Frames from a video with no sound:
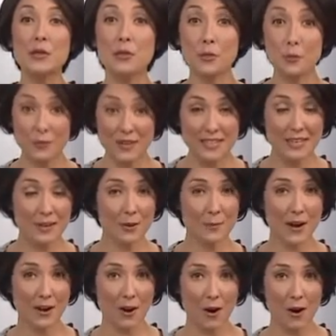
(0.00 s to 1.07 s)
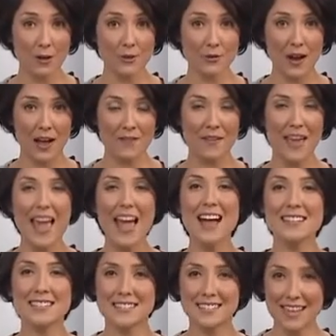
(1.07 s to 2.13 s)
a 3 terabyte hard drive
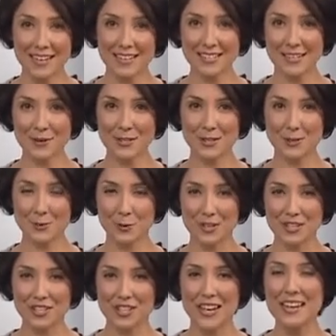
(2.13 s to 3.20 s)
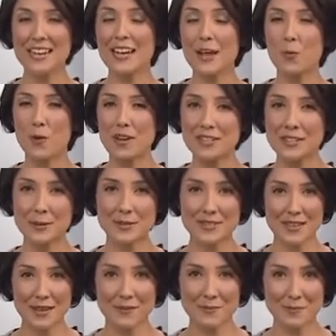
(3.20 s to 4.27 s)
as secondary storage in a Windows
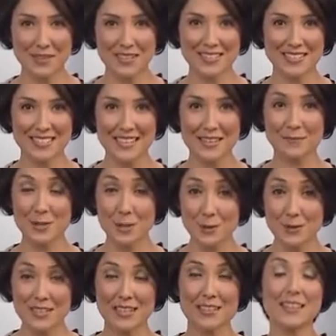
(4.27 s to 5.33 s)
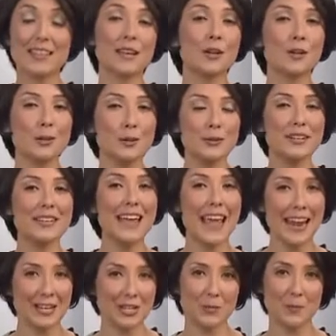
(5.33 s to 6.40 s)
7 PC using the included
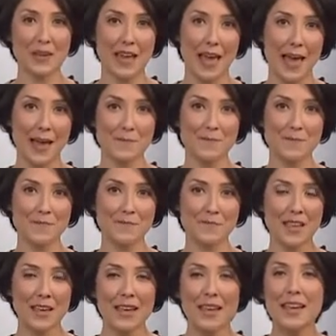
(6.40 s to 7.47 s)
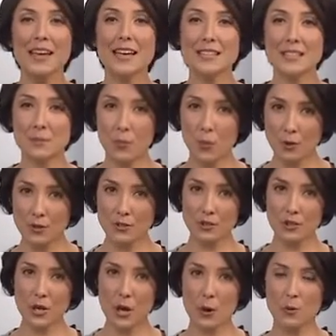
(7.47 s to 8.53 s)
HBA. It's important
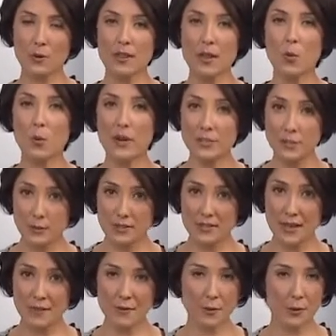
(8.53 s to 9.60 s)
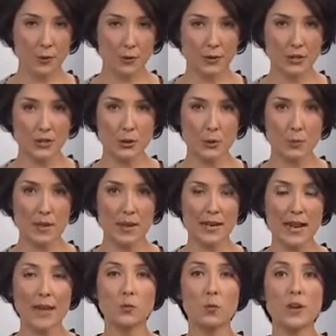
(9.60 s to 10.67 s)
to note that Windows 7 32-bit
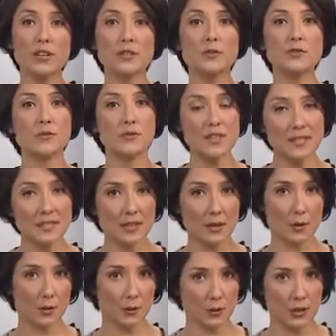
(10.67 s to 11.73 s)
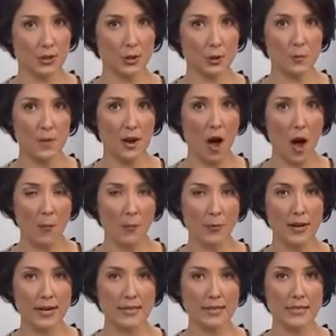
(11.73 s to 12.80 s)
and Windows Vista 32-bit
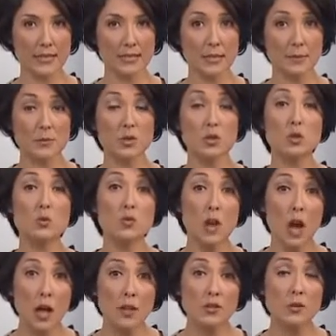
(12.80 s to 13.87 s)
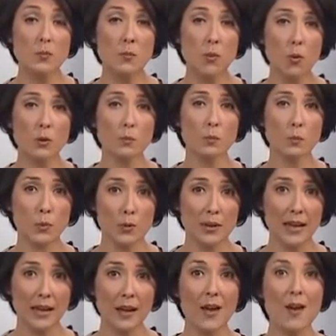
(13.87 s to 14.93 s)
operating systems do not support
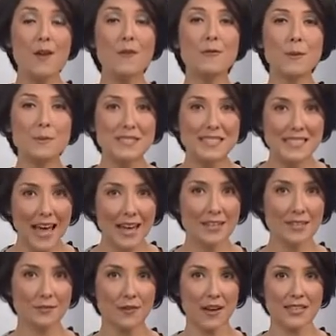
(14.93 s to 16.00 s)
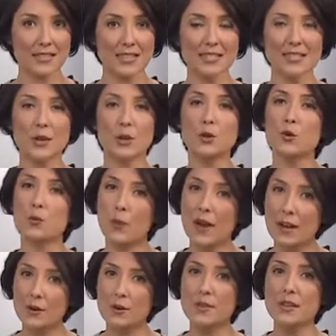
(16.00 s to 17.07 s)
booting from SATA devices that are
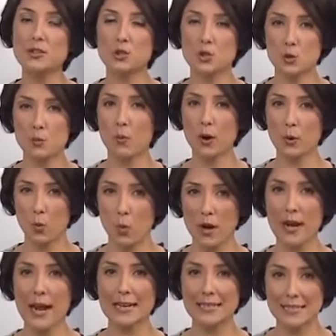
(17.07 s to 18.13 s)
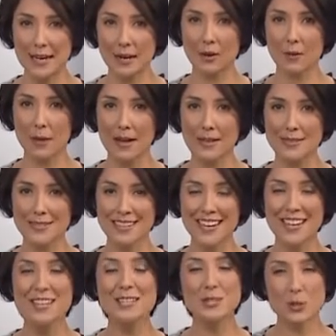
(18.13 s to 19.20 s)
greater than 2.19 terabytes,
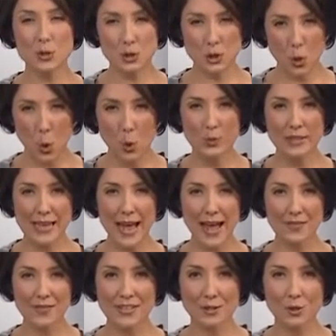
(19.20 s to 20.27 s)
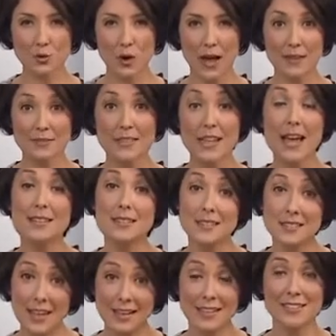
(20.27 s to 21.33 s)
so you should only add these drives as
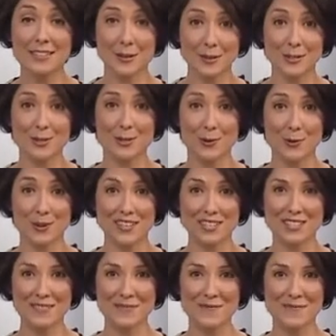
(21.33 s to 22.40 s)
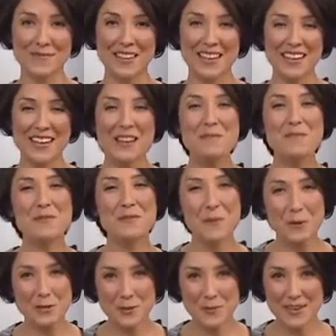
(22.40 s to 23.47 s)
secondary storage.
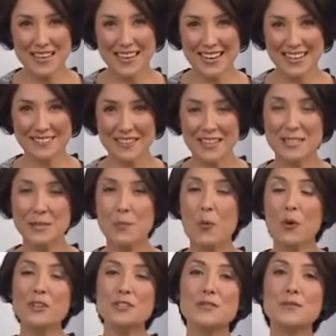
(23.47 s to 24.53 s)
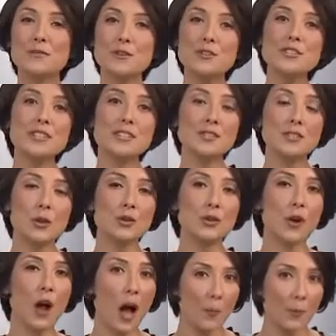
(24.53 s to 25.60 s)
Before you begin, it's important to first consult
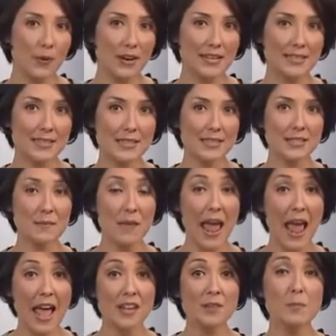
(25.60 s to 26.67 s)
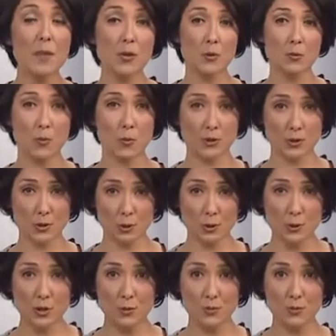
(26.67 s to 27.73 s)
your operating system and motherboard
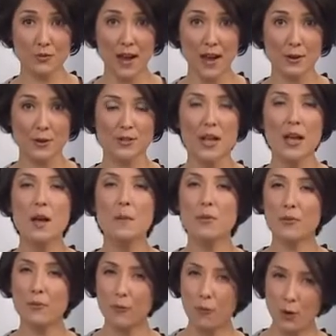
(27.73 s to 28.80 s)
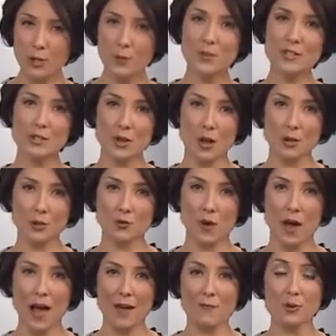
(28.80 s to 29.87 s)
solution providers before you install a
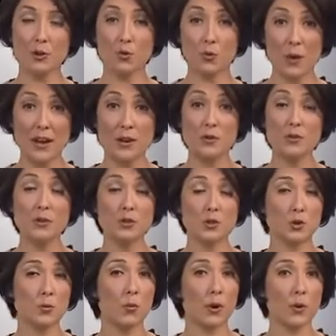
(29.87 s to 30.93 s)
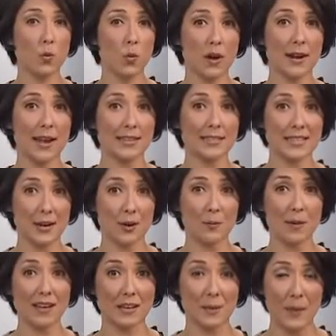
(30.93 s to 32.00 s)
drive with greater than 2.19
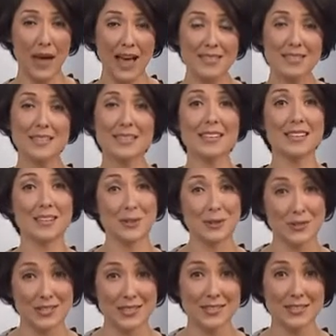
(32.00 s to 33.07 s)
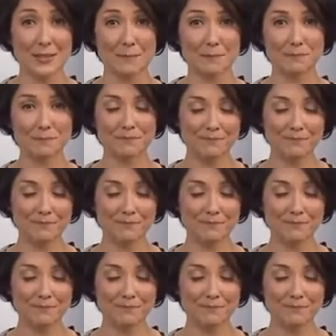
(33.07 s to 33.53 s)
terabyte capacity in your system.